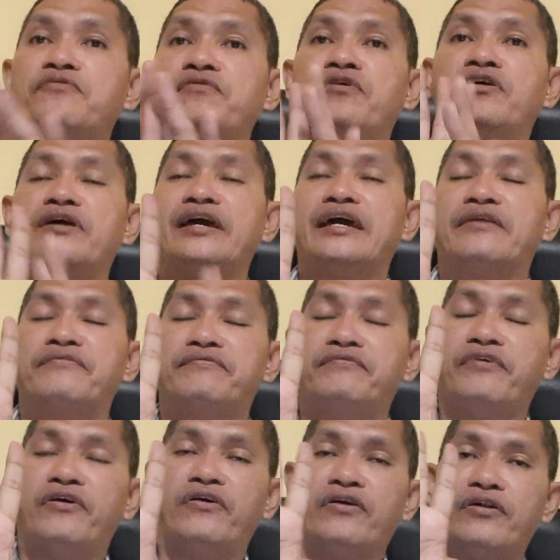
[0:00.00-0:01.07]
were
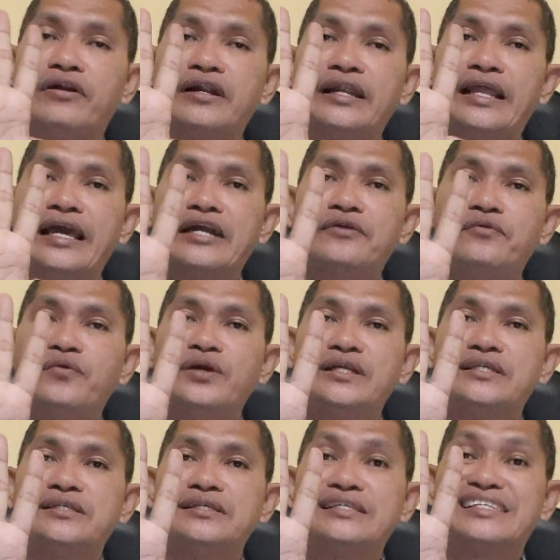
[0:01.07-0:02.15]
4
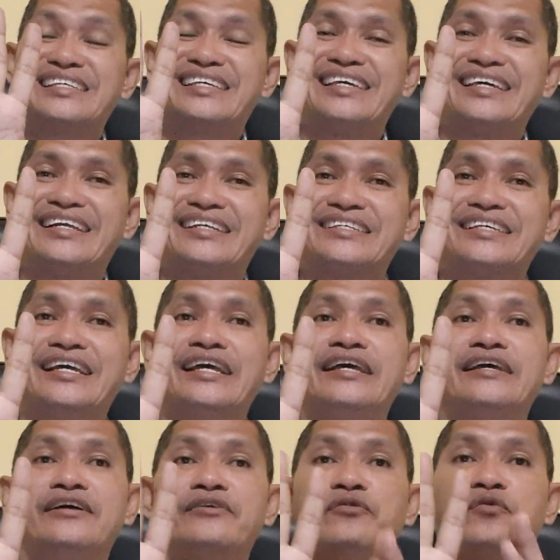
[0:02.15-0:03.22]
language skills
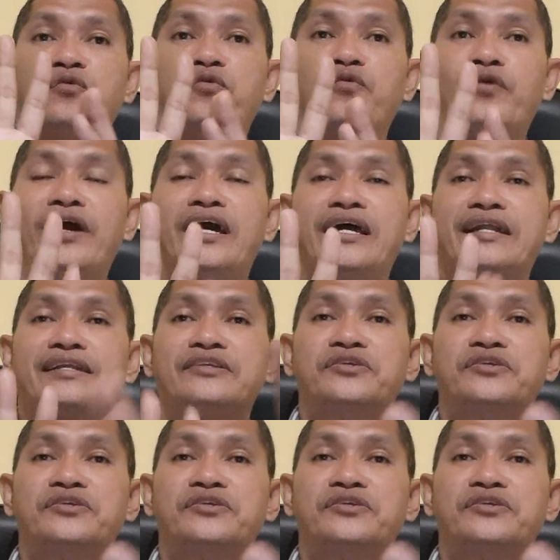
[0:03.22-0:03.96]
were